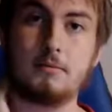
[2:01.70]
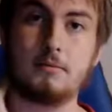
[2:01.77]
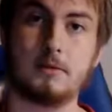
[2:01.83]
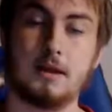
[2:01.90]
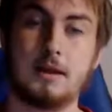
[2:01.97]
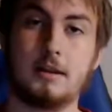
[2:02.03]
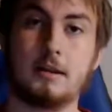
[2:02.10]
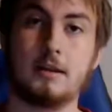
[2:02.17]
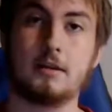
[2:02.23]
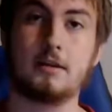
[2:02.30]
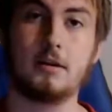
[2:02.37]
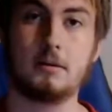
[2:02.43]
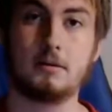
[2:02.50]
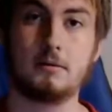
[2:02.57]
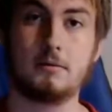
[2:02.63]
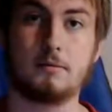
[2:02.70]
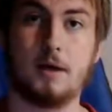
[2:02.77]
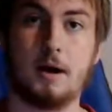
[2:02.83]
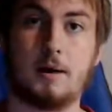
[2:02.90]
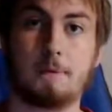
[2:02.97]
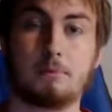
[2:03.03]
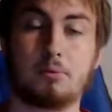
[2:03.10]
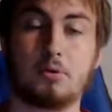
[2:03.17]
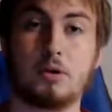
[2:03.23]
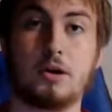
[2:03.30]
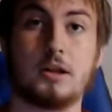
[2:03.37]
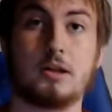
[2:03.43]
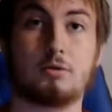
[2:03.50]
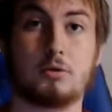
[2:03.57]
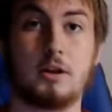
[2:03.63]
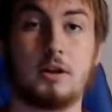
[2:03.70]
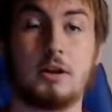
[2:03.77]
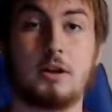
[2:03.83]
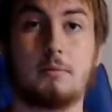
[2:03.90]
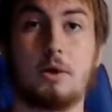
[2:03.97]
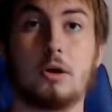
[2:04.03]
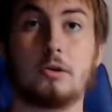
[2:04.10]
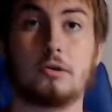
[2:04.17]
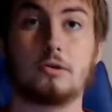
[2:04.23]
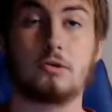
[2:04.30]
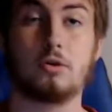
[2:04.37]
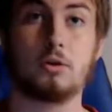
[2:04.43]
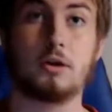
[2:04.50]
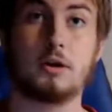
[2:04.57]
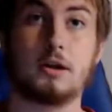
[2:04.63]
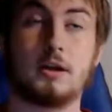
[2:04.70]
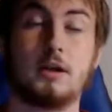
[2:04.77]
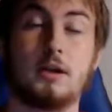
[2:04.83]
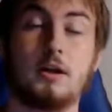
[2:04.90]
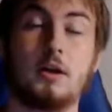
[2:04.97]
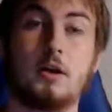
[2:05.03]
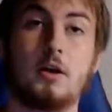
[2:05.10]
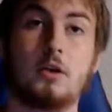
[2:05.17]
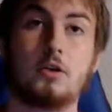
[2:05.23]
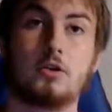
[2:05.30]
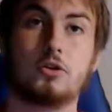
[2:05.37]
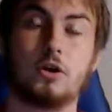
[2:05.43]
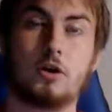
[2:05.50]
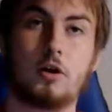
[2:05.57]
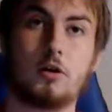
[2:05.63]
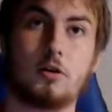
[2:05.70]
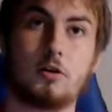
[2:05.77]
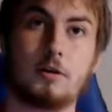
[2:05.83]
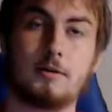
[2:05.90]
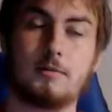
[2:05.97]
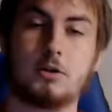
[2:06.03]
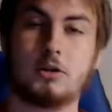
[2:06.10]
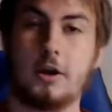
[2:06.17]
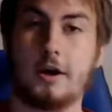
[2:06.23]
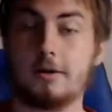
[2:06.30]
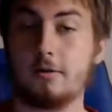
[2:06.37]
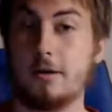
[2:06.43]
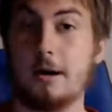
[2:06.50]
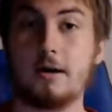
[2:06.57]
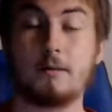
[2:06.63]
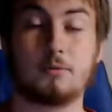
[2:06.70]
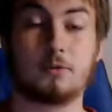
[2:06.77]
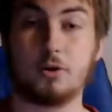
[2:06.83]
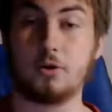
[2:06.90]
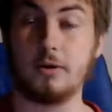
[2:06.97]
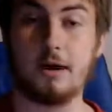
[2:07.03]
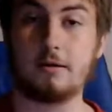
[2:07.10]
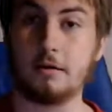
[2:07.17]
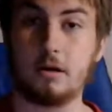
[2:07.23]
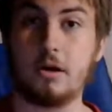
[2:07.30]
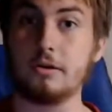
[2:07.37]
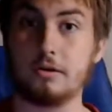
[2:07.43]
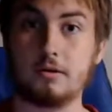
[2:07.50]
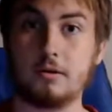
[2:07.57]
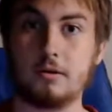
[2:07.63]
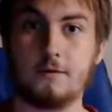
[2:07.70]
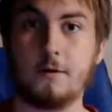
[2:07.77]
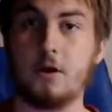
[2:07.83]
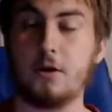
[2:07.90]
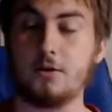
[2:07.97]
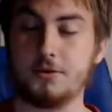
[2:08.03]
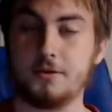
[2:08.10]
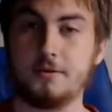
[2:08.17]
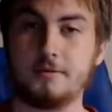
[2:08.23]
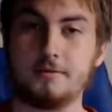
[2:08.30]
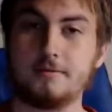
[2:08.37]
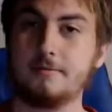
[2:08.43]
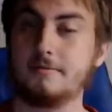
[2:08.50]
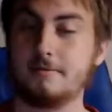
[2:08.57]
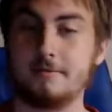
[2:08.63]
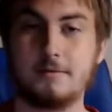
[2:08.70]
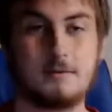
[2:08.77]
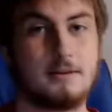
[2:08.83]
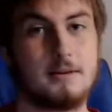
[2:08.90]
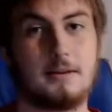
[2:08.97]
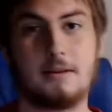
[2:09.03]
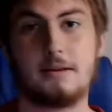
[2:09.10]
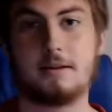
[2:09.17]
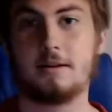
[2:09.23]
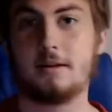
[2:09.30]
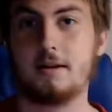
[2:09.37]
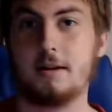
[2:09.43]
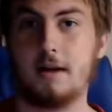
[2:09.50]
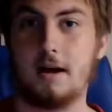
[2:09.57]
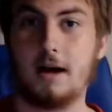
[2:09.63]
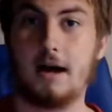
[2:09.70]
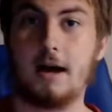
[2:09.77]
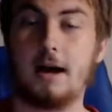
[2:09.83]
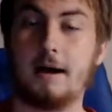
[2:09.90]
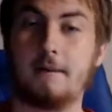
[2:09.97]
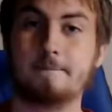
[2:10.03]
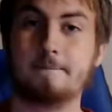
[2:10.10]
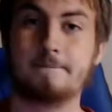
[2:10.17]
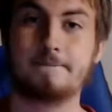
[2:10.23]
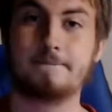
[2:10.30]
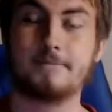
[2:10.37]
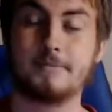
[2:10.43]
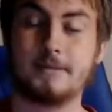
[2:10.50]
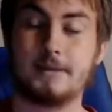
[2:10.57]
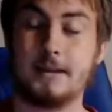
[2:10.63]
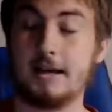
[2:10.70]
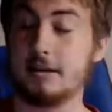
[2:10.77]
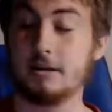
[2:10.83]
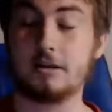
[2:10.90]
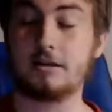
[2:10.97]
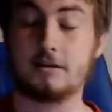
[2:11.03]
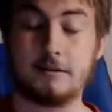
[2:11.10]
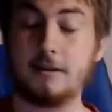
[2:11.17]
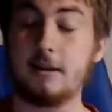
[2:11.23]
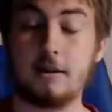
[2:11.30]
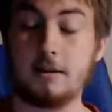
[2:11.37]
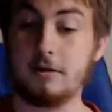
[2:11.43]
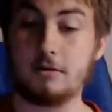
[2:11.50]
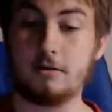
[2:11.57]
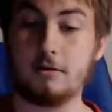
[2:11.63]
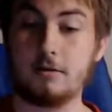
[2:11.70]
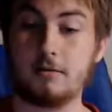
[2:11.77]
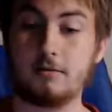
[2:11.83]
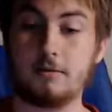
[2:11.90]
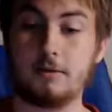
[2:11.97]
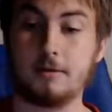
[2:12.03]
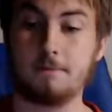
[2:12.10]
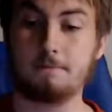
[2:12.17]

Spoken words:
getting into Priest, which ended up also turning John Hunter Nemechek around. I'm sure that was also his fault. Yeah, just a little annoyed with